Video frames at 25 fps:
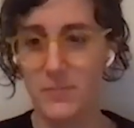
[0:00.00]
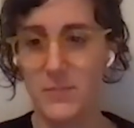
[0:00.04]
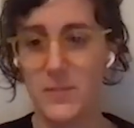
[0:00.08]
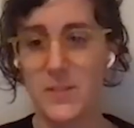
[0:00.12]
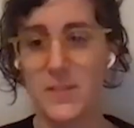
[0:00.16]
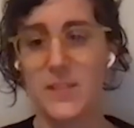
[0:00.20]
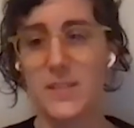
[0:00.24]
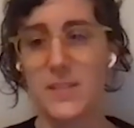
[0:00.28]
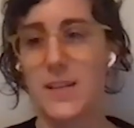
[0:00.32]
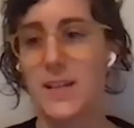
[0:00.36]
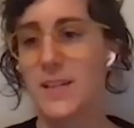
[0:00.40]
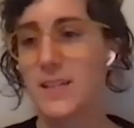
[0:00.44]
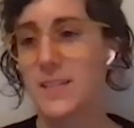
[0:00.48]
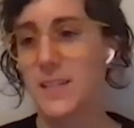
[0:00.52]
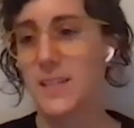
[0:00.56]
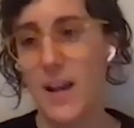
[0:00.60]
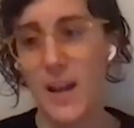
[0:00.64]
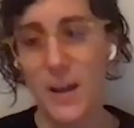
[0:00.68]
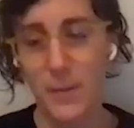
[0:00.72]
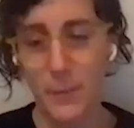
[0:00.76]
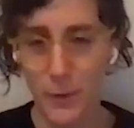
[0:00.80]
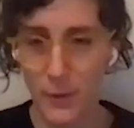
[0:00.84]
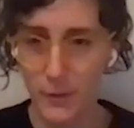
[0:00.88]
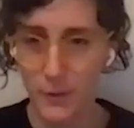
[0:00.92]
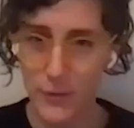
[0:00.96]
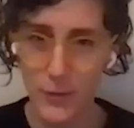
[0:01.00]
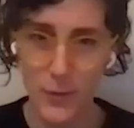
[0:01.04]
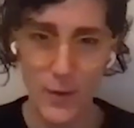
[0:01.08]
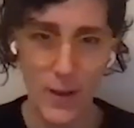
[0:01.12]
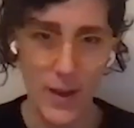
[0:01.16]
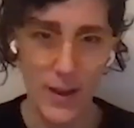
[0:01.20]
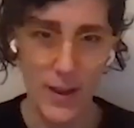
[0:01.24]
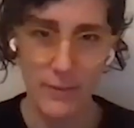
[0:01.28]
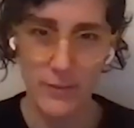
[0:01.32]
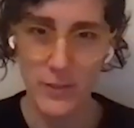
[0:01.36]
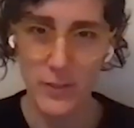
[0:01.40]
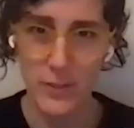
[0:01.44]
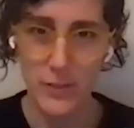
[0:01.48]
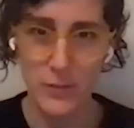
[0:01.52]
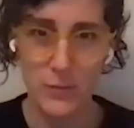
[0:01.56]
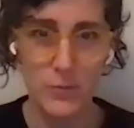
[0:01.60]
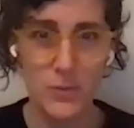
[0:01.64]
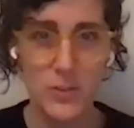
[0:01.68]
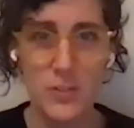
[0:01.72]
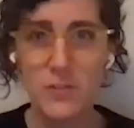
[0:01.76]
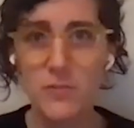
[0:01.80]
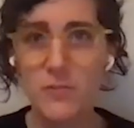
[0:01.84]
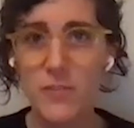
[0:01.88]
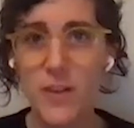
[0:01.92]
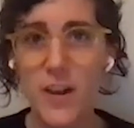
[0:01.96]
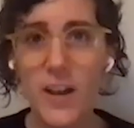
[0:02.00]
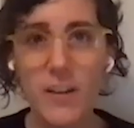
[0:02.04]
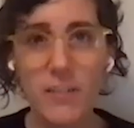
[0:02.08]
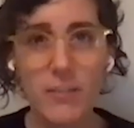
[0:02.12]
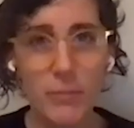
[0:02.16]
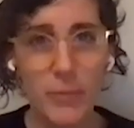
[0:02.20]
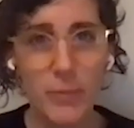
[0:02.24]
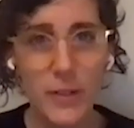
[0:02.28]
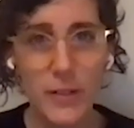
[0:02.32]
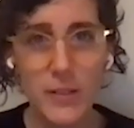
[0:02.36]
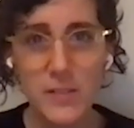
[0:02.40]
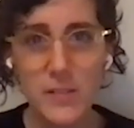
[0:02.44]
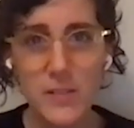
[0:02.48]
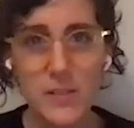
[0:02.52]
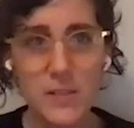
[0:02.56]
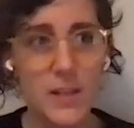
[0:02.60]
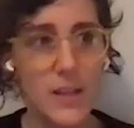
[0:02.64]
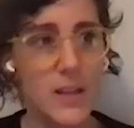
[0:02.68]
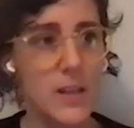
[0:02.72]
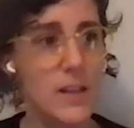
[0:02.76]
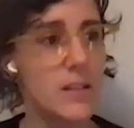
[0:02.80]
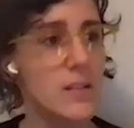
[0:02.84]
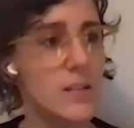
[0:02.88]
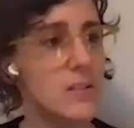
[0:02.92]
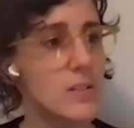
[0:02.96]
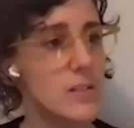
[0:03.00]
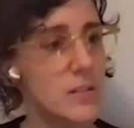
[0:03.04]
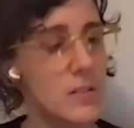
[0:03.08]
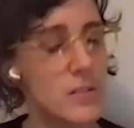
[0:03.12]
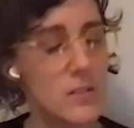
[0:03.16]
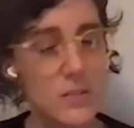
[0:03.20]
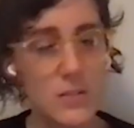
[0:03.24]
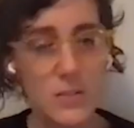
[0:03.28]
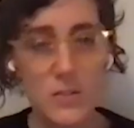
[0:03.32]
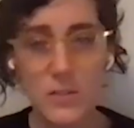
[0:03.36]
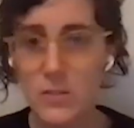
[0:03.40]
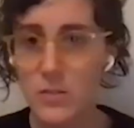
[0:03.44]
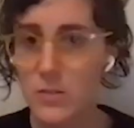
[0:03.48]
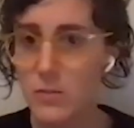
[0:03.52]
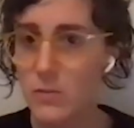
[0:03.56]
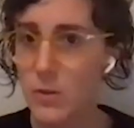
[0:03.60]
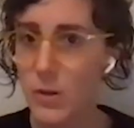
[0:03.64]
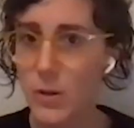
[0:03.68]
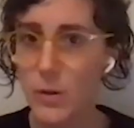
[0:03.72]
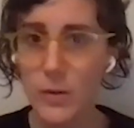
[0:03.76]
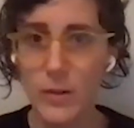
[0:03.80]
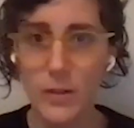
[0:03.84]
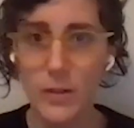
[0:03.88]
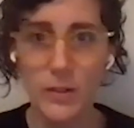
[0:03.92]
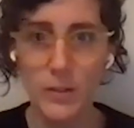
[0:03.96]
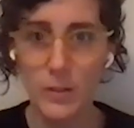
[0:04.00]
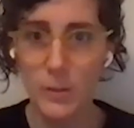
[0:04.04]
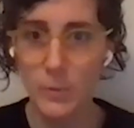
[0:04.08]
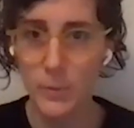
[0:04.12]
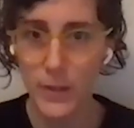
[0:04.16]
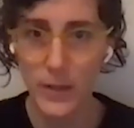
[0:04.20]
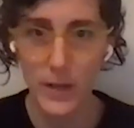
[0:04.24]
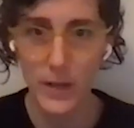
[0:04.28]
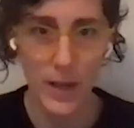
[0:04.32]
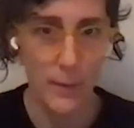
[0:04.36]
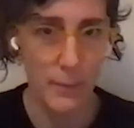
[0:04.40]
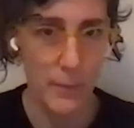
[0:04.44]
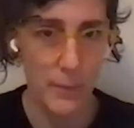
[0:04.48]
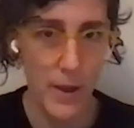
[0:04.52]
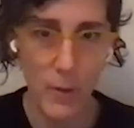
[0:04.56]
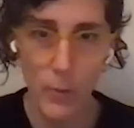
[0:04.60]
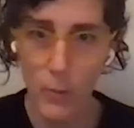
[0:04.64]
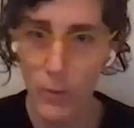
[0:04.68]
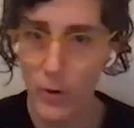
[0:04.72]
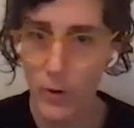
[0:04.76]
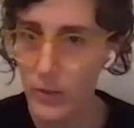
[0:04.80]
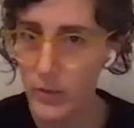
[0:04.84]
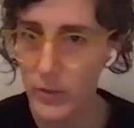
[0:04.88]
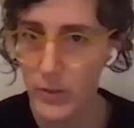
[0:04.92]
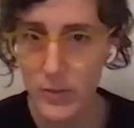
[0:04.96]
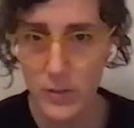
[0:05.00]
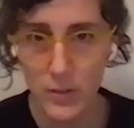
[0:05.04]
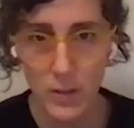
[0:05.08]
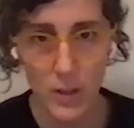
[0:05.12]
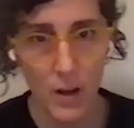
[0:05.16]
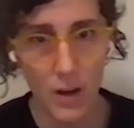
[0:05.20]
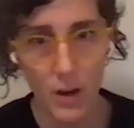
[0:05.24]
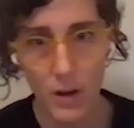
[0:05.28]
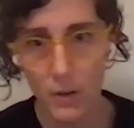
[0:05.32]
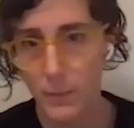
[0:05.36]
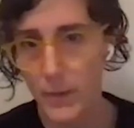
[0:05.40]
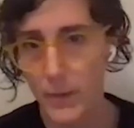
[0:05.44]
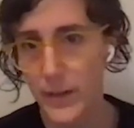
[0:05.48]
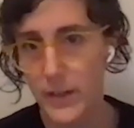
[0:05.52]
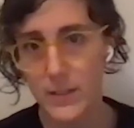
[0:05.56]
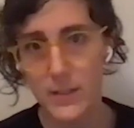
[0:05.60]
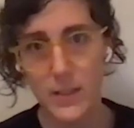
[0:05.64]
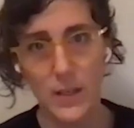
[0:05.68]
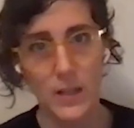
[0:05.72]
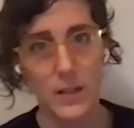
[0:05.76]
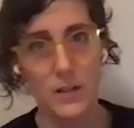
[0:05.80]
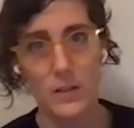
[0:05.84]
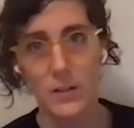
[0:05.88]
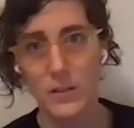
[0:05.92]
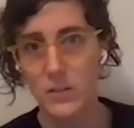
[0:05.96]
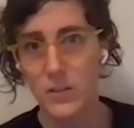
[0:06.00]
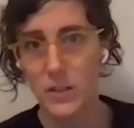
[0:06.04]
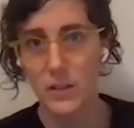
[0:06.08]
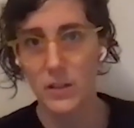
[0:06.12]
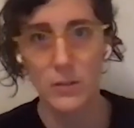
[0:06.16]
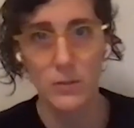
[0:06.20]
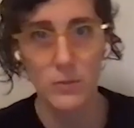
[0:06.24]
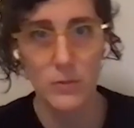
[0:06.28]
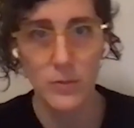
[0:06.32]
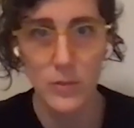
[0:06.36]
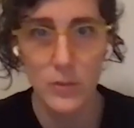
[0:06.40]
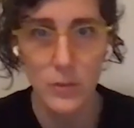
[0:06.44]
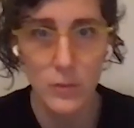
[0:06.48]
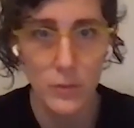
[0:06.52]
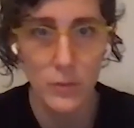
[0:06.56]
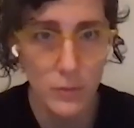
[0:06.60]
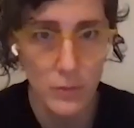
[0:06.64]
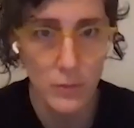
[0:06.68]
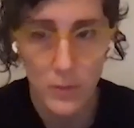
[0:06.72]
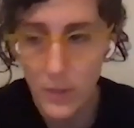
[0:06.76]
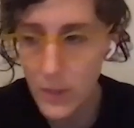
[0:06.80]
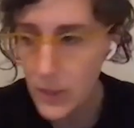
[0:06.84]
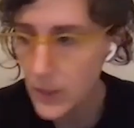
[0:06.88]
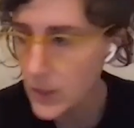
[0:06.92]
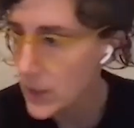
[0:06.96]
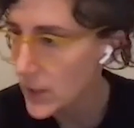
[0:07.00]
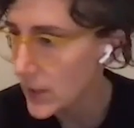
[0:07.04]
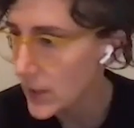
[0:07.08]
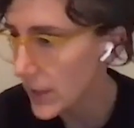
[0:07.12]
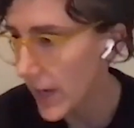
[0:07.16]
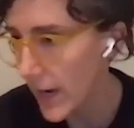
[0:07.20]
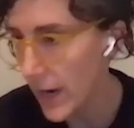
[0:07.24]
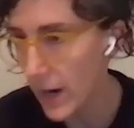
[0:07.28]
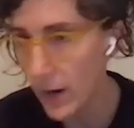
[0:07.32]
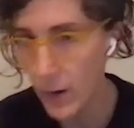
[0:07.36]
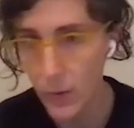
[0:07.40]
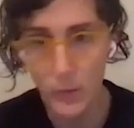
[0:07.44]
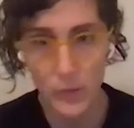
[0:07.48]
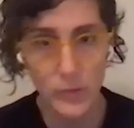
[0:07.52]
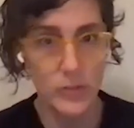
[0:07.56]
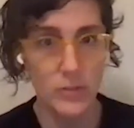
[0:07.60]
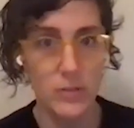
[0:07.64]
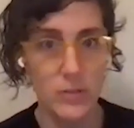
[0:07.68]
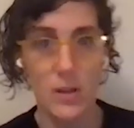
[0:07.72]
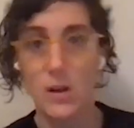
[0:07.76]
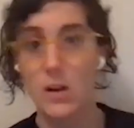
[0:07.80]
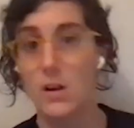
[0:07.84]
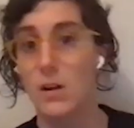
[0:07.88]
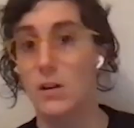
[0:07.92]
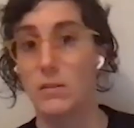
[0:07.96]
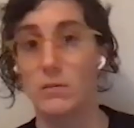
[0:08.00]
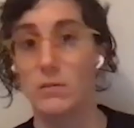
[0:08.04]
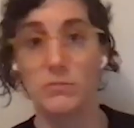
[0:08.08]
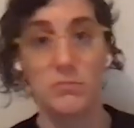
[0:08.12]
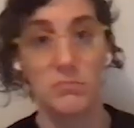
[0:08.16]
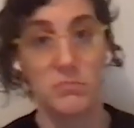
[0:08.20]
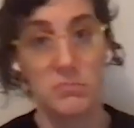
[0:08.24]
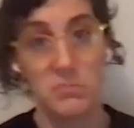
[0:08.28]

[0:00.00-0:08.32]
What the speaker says: set a timer if you have to, just 5 minutes a day until you just grow it a little bit. I'm not one of those long meditators. I don't do hours long.